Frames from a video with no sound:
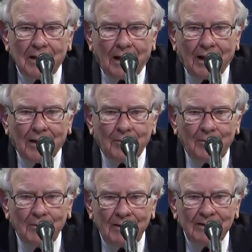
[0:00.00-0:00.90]

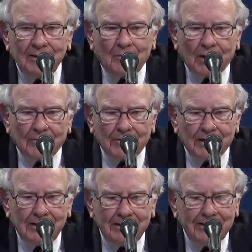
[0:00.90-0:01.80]
One of
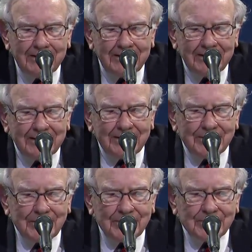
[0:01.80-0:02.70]
the
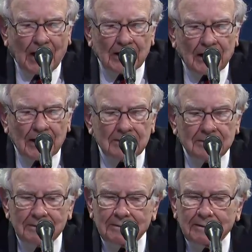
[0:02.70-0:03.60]

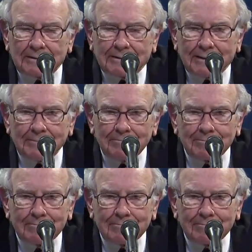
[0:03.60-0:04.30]
sidelights is that